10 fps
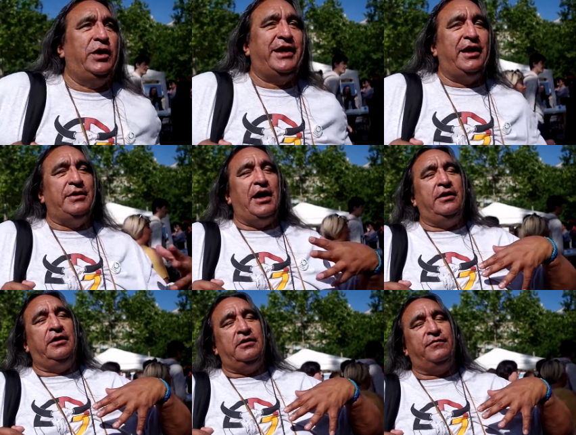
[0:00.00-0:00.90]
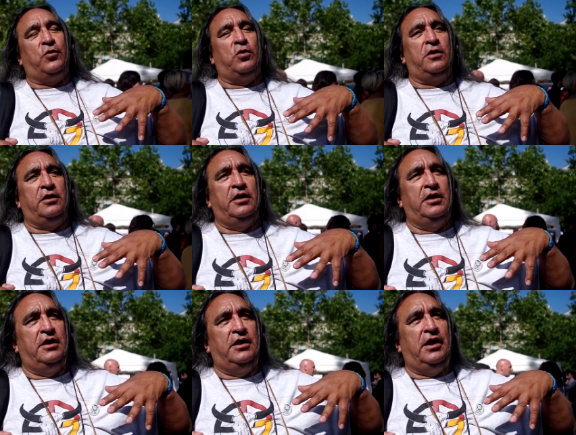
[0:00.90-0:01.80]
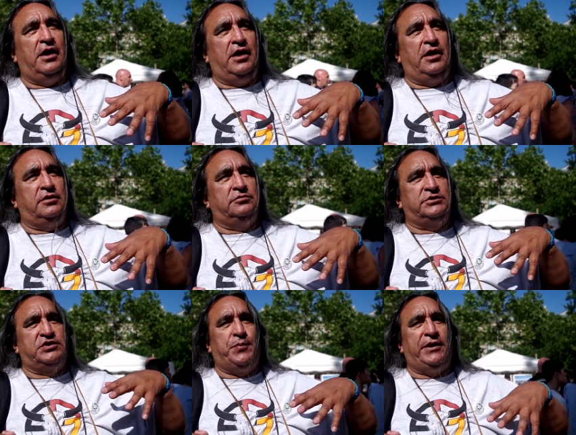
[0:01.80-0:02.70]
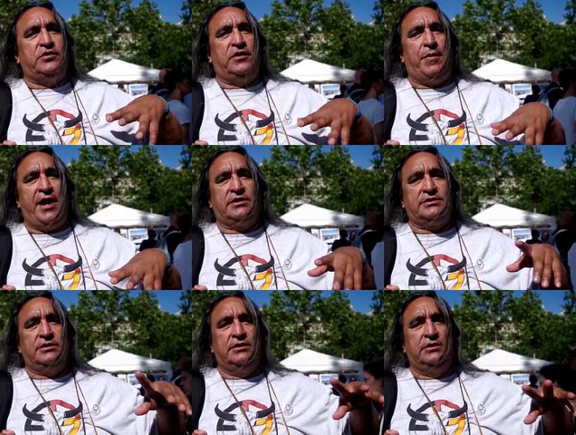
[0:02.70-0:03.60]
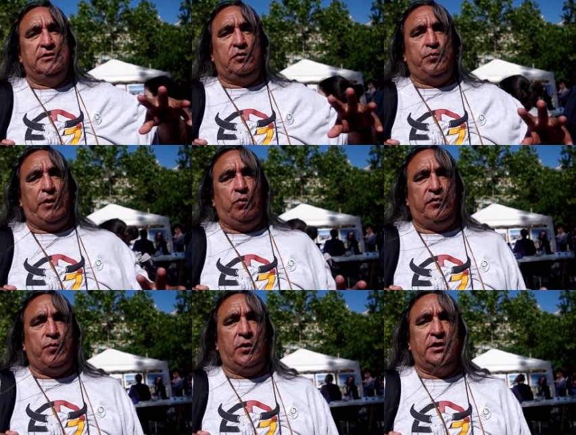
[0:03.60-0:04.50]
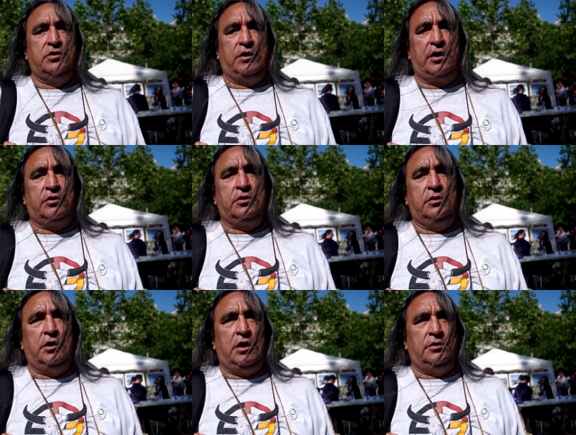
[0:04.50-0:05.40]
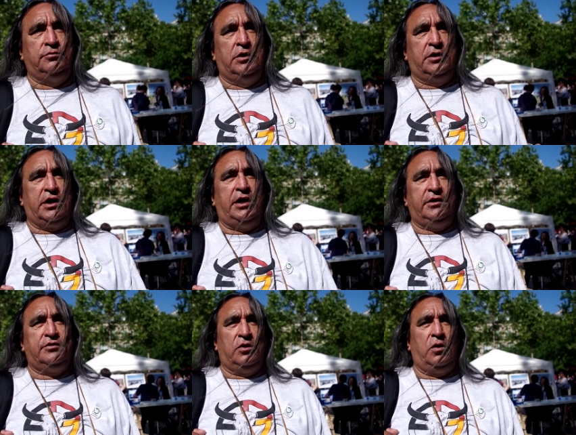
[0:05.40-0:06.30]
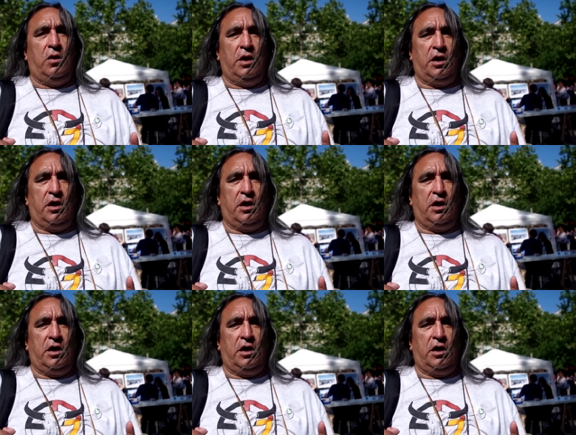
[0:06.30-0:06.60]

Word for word: we came down here for uh, to speak to the banks. To speak, we spoken to Agri um, Credito